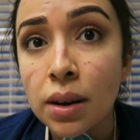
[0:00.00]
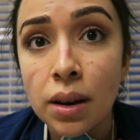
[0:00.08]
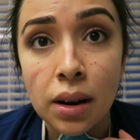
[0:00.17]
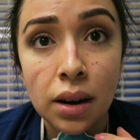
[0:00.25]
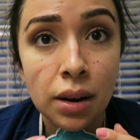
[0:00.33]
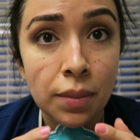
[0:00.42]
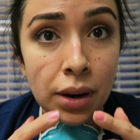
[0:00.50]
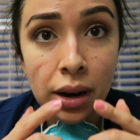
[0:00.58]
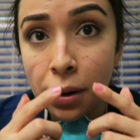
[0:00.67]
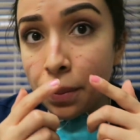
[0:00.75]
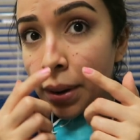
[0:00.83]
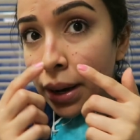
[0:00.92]

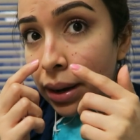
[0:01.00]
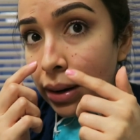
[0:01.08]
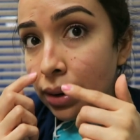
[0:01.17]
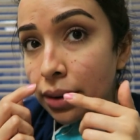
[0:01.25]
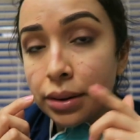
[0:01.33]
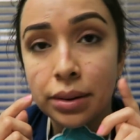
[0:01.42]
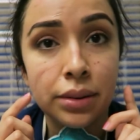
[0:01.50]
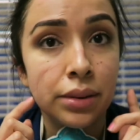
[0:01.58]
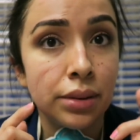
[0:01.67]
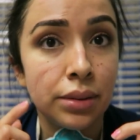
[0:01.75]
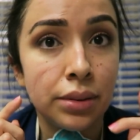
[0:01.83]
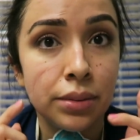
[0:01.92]
how bad it
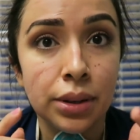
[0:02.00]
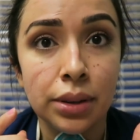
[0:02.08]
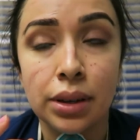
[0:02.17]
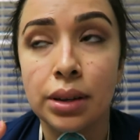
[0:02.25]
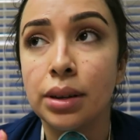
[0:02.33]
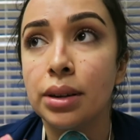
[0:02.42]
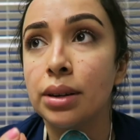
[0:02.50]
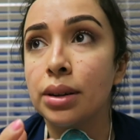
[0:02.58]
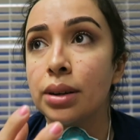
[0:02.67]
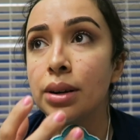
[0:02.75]
really